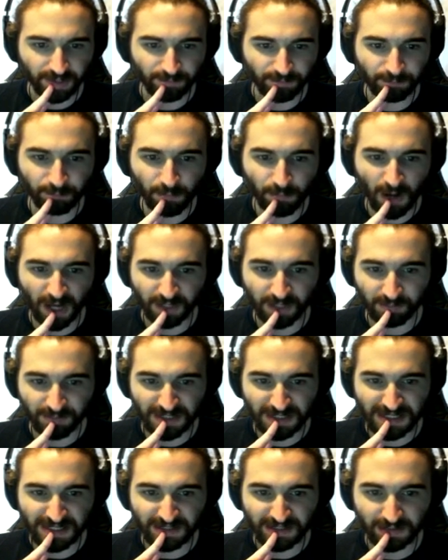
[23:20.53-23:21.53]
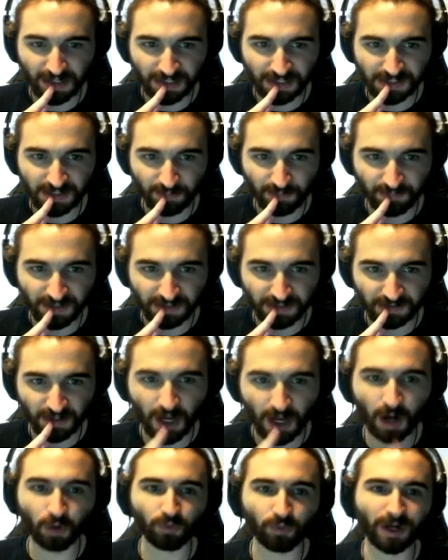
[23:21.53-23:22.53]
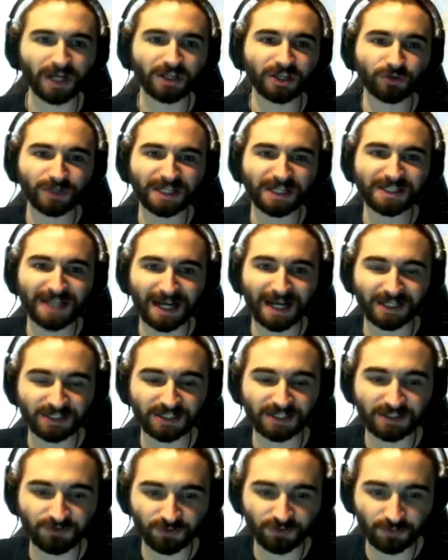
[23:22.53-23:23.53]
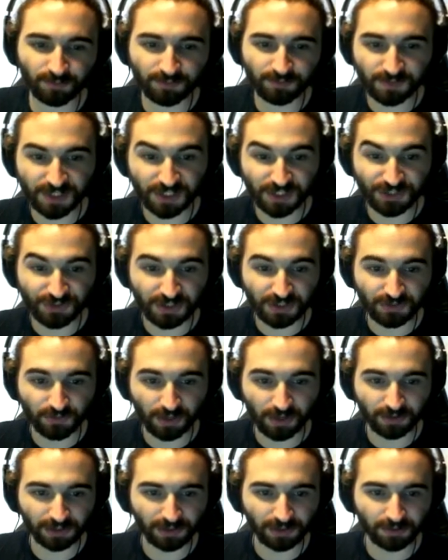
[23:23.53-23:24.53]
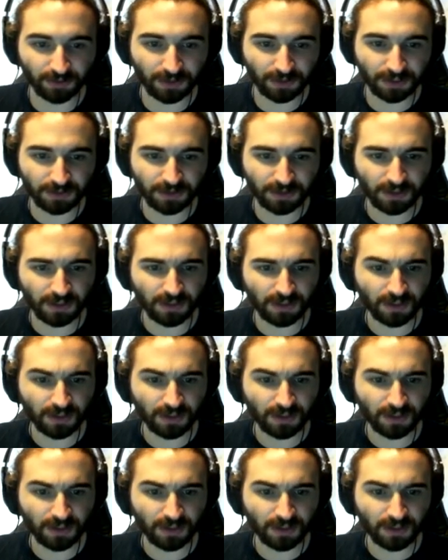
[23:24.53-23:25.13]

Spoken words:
It might be like something. Oh right, unique taxi from district. Right.